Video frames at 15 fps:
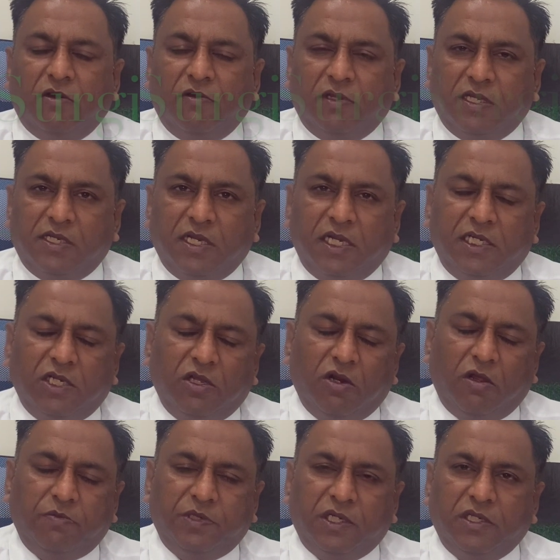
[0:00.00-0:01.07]
in the surgical
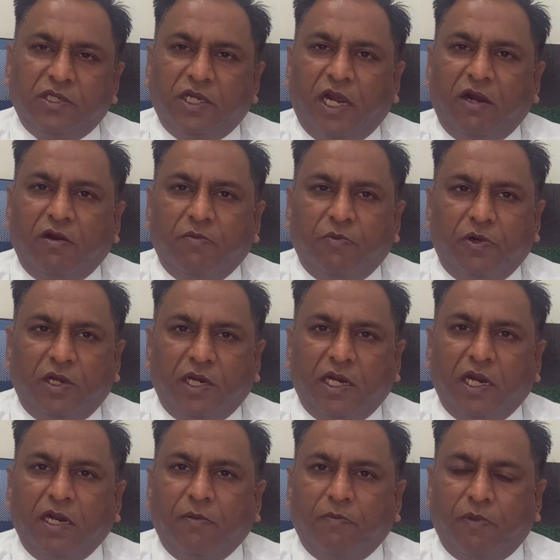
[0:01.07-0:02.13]
options, you have to put in
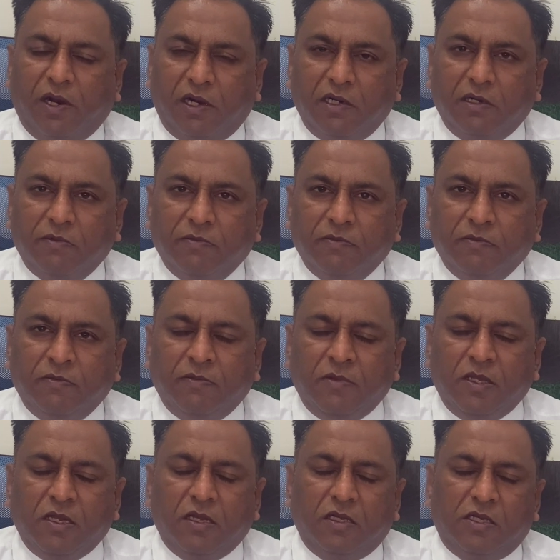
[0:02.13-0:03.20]
an implant.
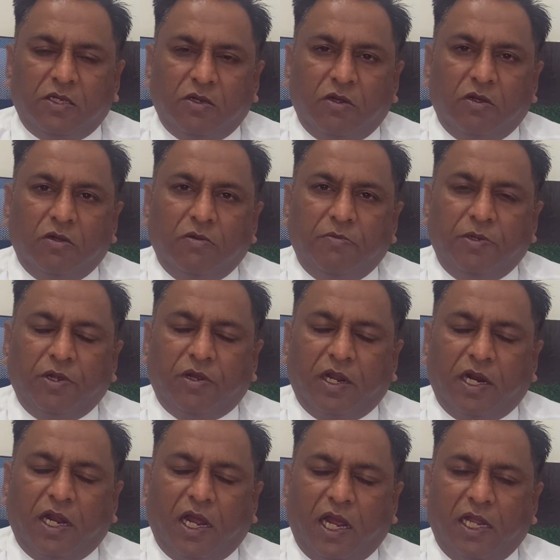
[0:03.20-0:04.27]
So you
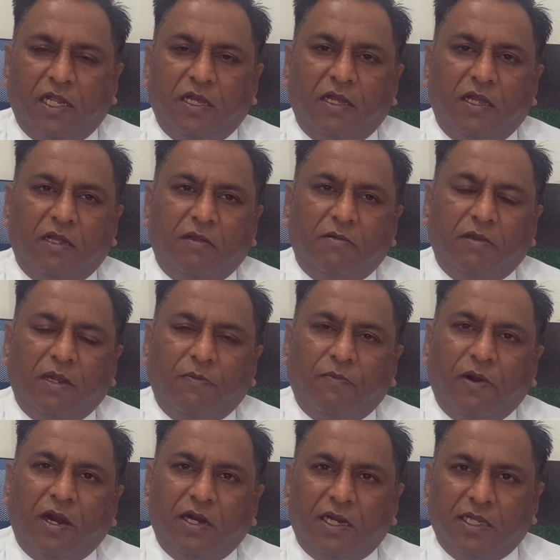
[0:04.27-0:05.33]
can either,
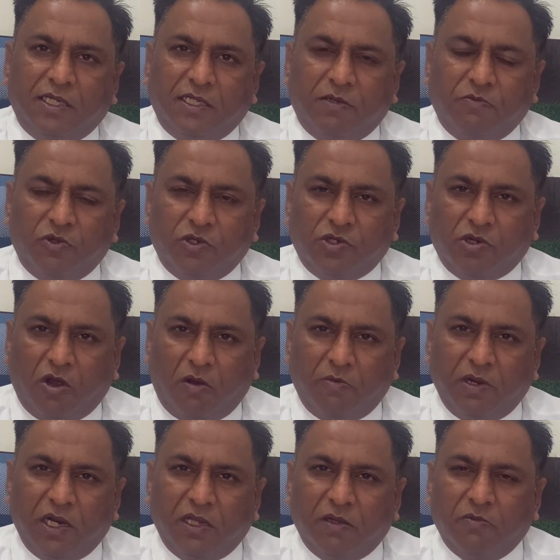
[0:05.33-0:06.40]
implant is the most
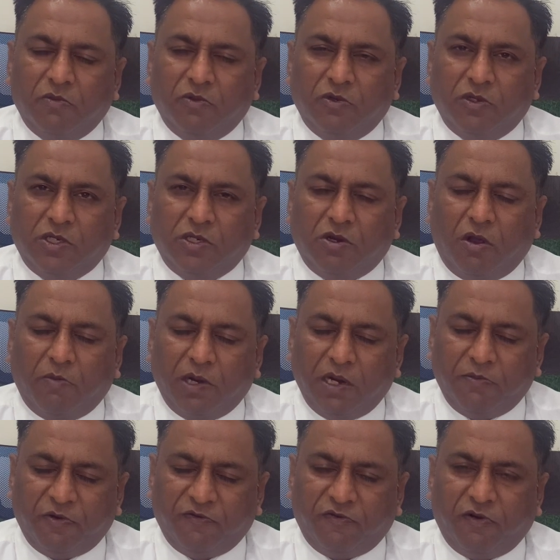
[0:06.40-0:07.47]
common and the most commonly
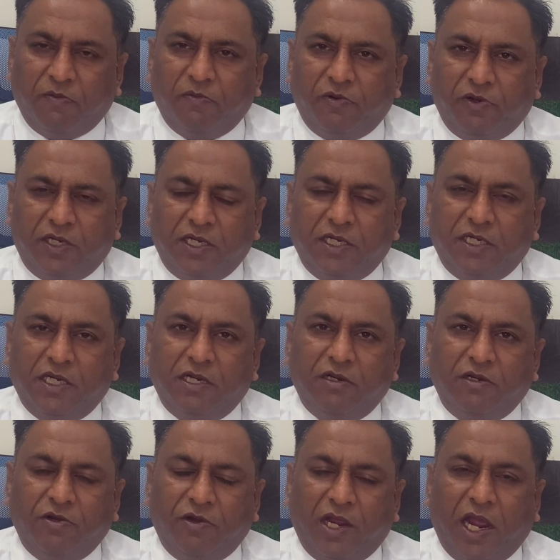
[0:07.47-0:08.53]
performed procedure.
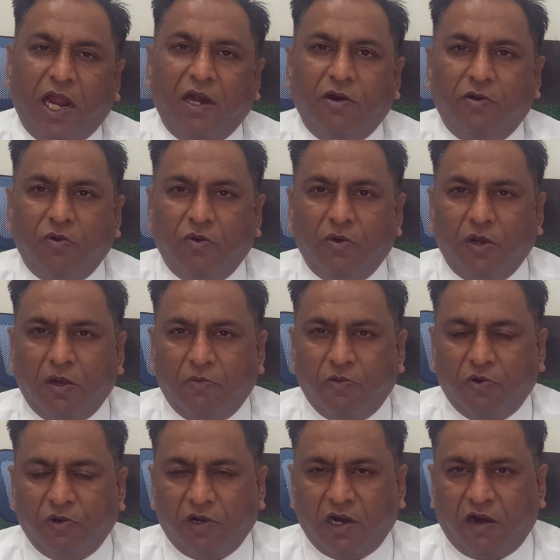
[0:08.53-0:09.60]
You can do a
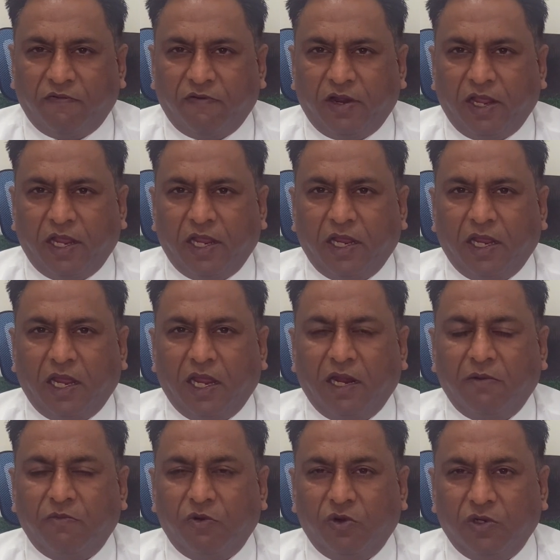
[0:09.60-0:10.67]
bone grafting
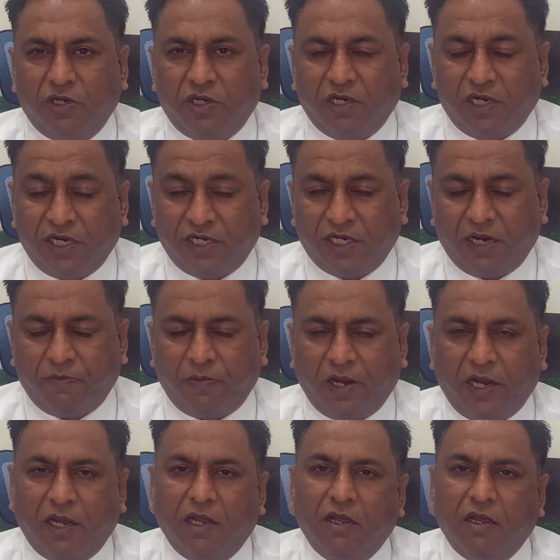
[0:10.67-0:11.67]
and bone reshaping